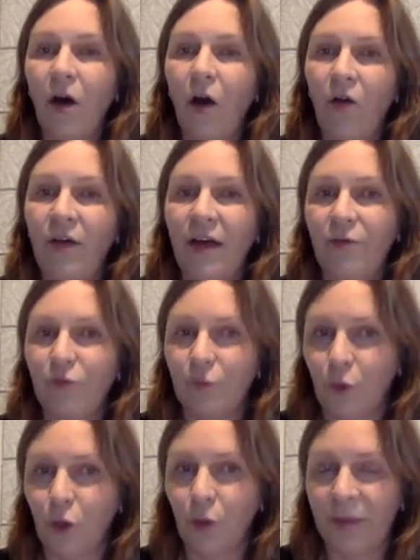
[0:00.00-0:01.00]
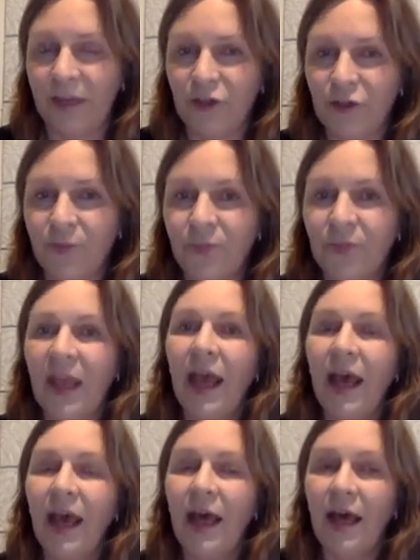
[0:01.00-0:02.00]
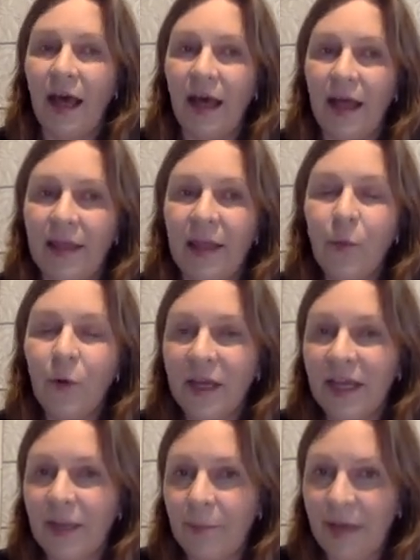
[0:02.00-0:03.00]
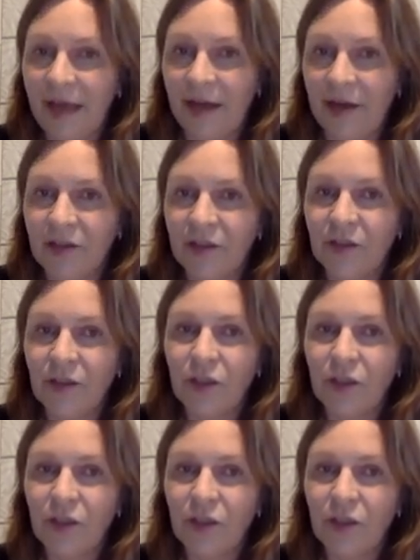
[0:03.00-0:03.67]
of a football pitch. They work in pairs.